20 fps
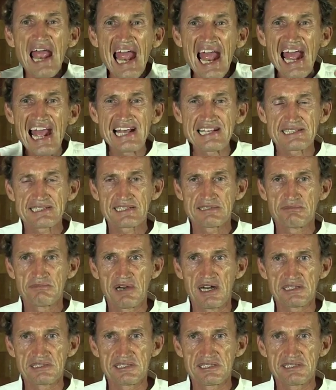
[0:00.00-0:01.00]
as
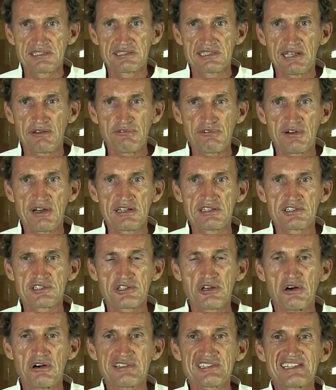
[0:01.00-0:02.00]
much different
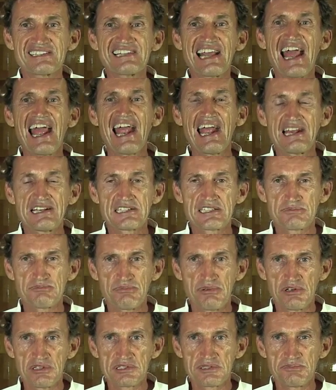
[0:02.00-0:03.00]
sources as
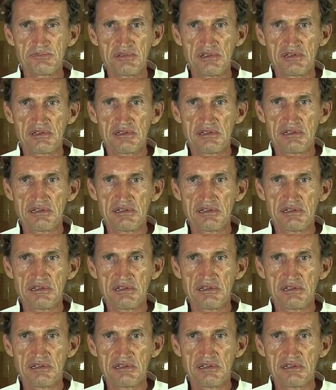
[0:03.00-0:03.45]
possible.